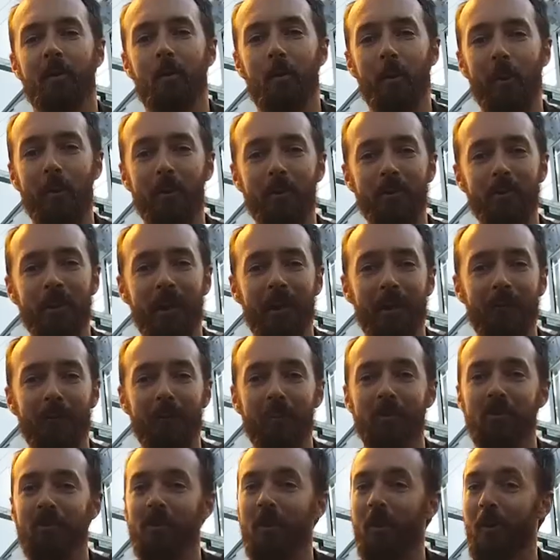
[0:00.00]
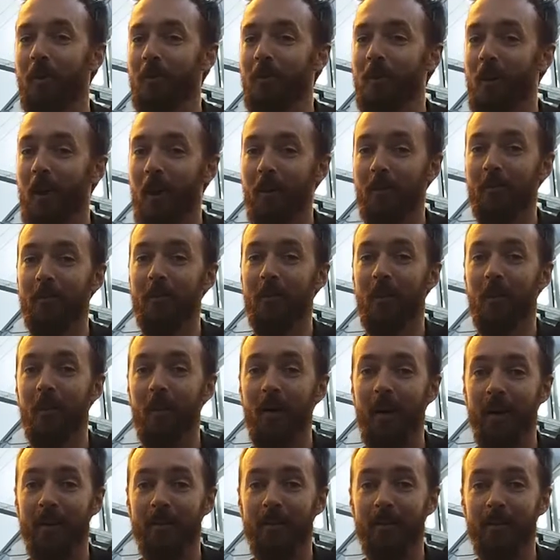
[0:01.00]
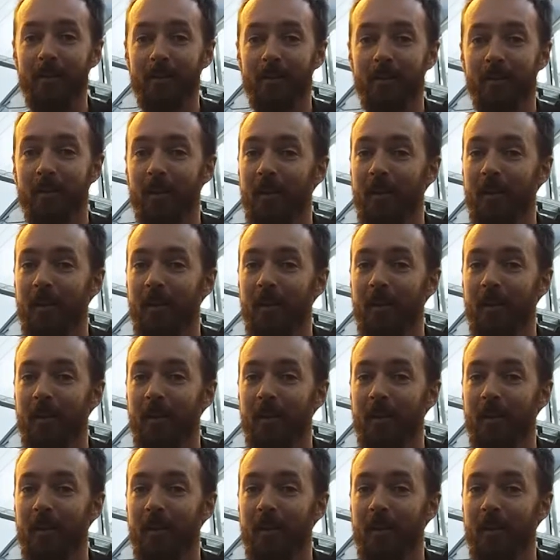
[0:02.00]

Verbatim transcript: We also have control over the lights.